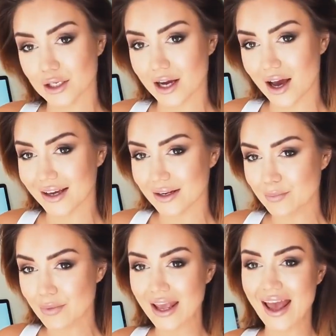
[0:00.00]
curling iron.
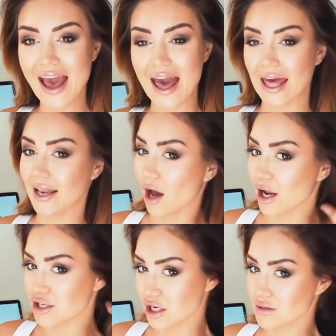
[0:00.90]
And I
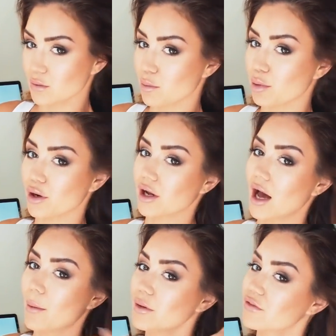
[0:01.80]
just wanna put a
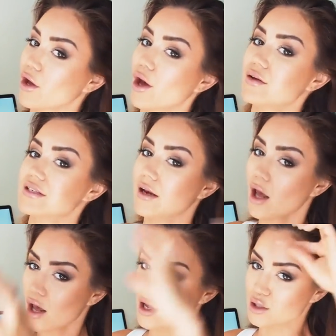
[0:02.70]
couple of curls in.
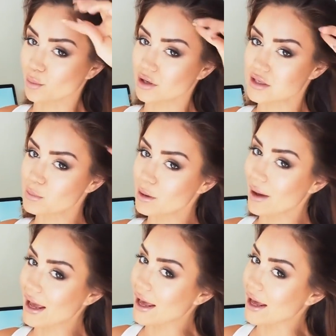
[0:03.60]
So I'm gonna split
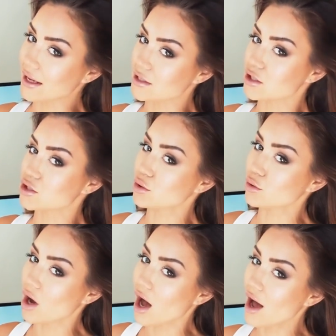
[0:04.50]
my hair into
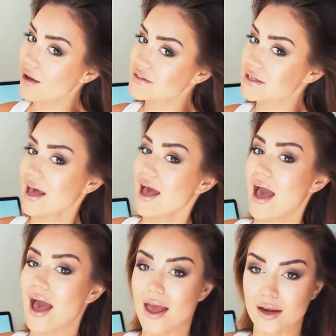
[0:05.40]
two halves
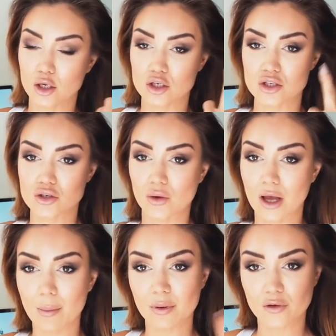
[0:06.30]
and just do a
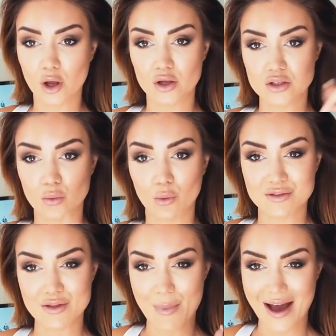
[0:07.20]
couple of curls
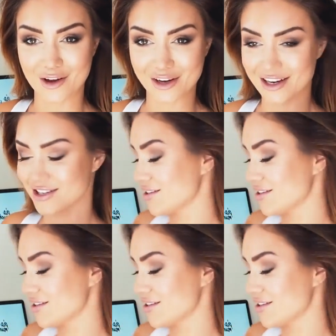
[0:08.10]
towards the back on each